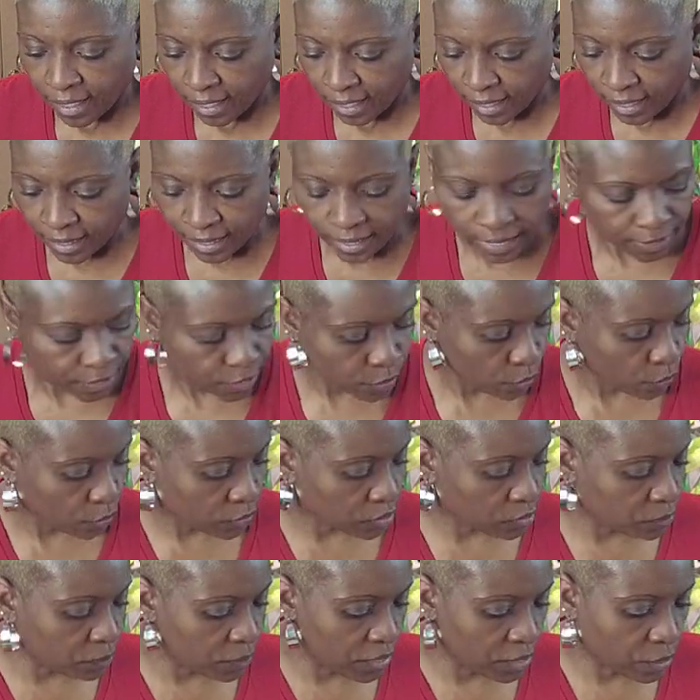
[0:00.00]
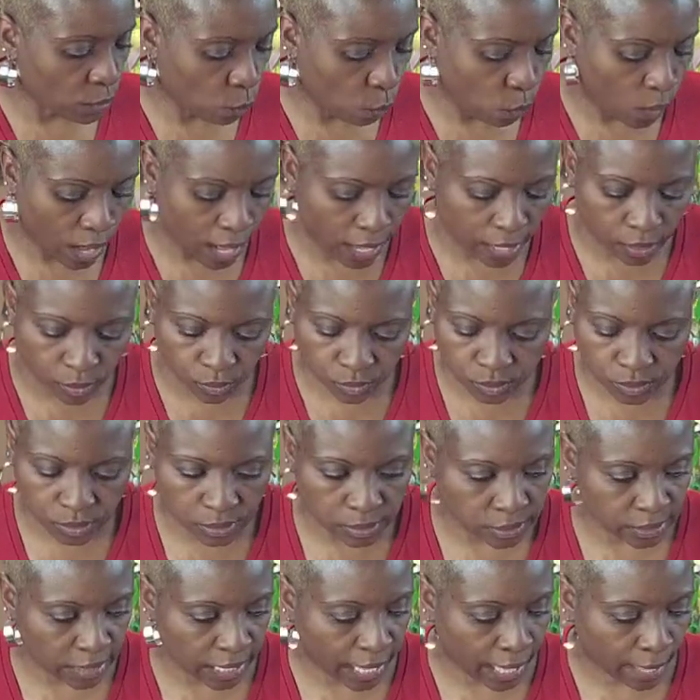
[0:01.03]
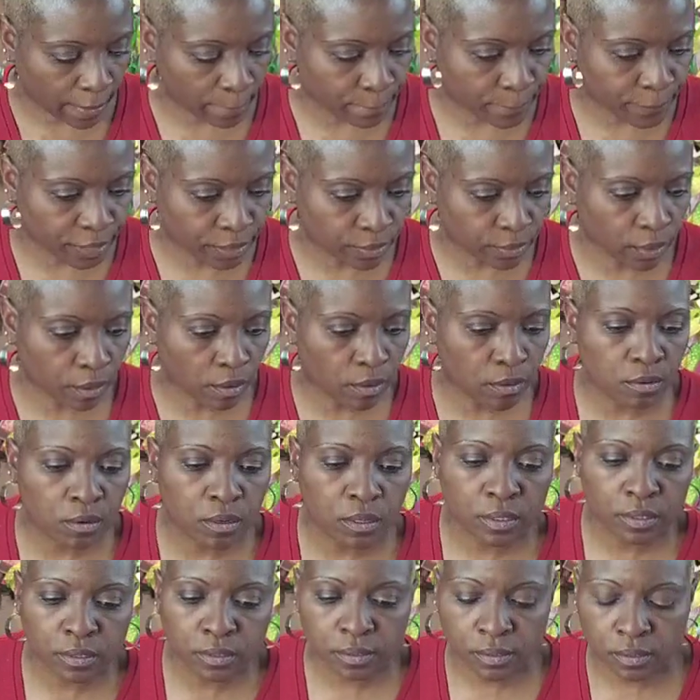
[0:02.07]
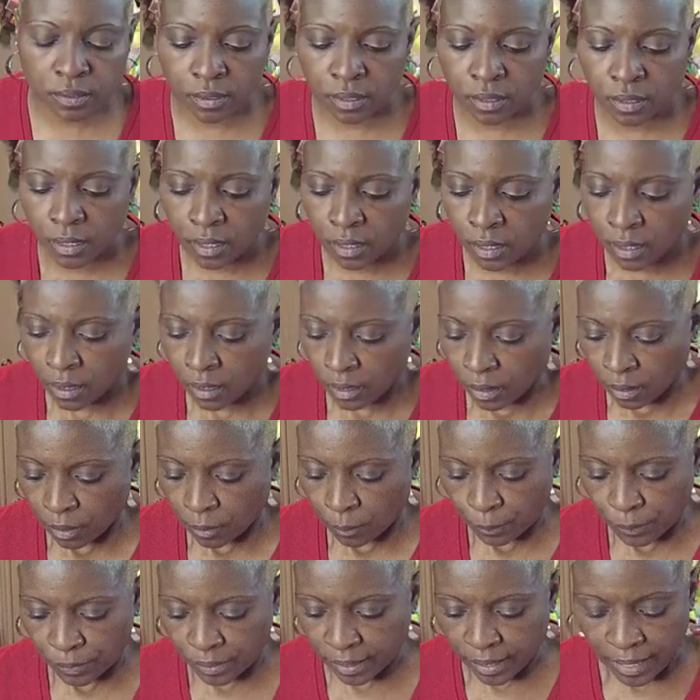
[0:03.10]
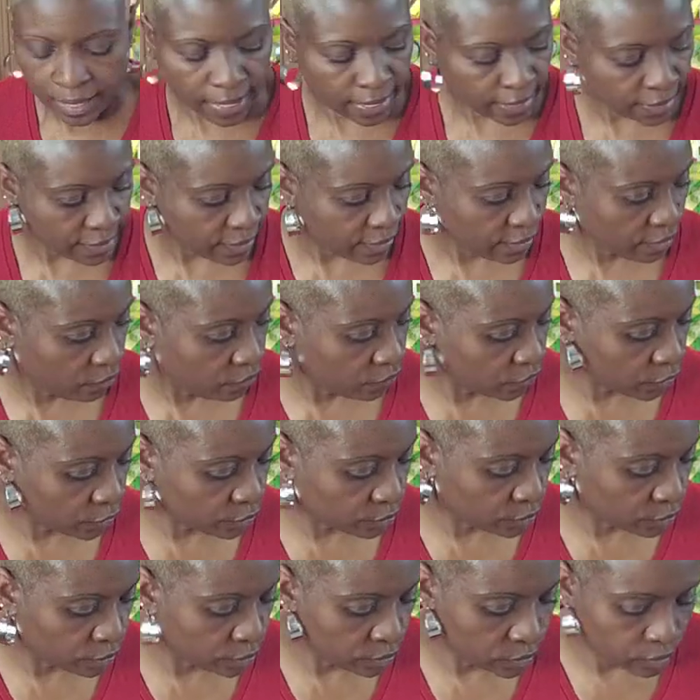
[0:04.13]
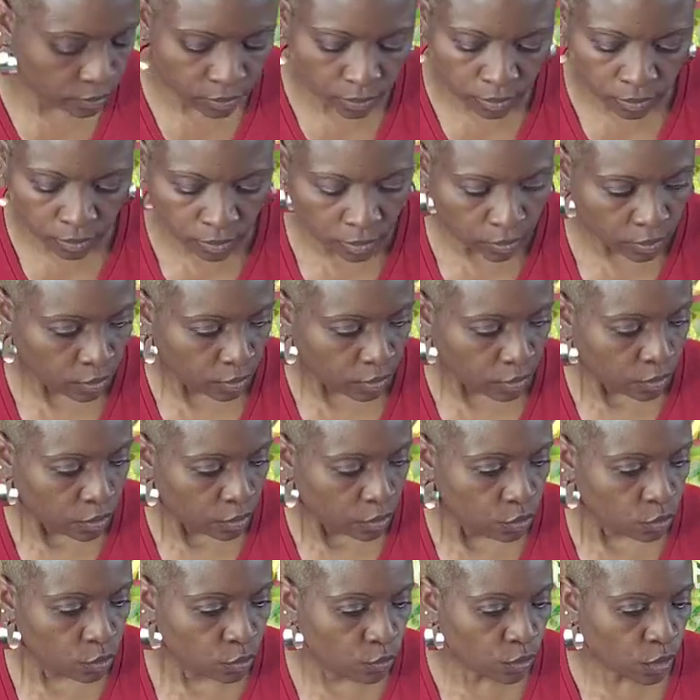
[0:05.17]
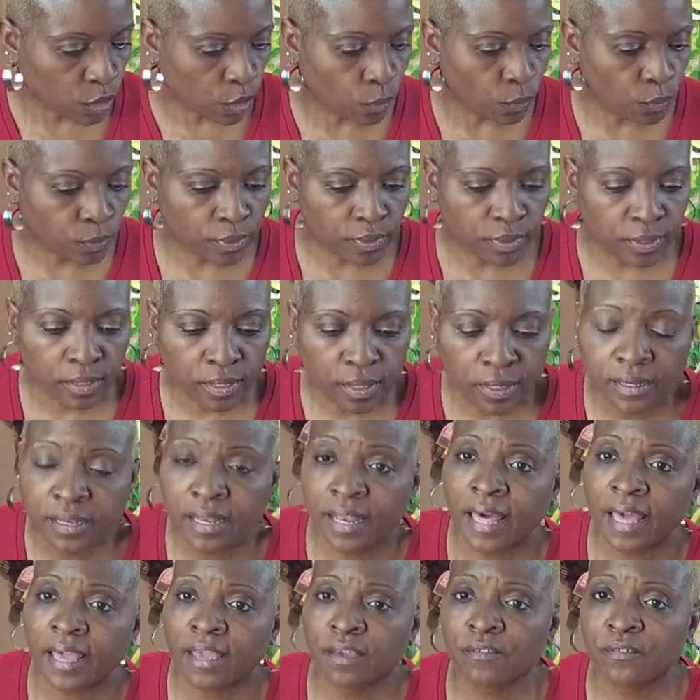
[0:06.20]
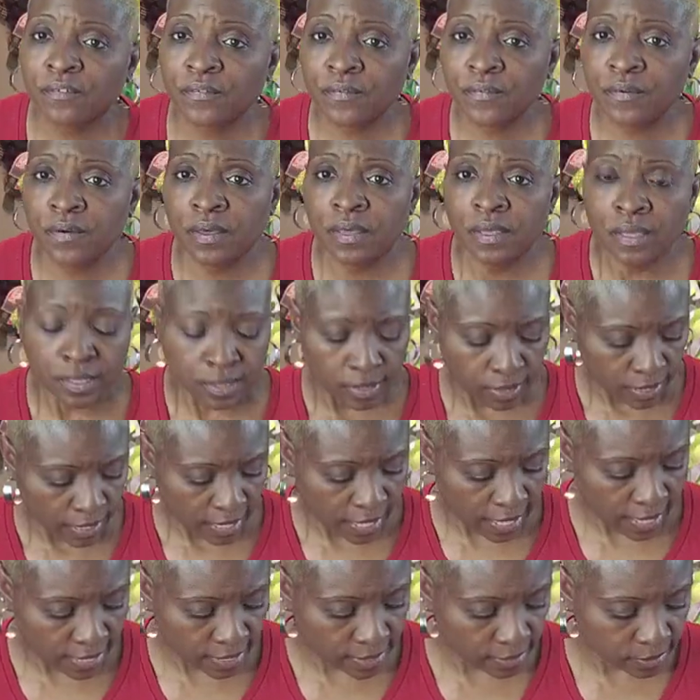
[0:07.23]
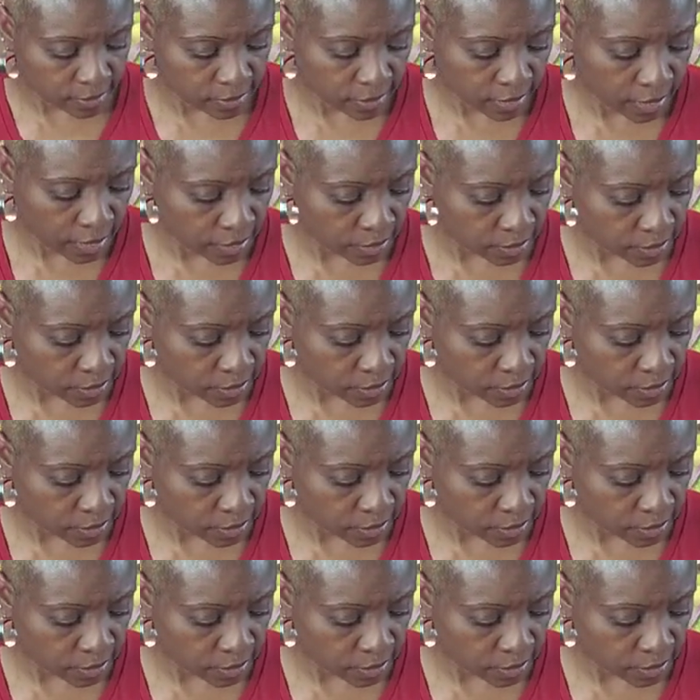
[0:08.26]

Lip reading: And I know it's been a while since I've been on, but however, you know, when life has a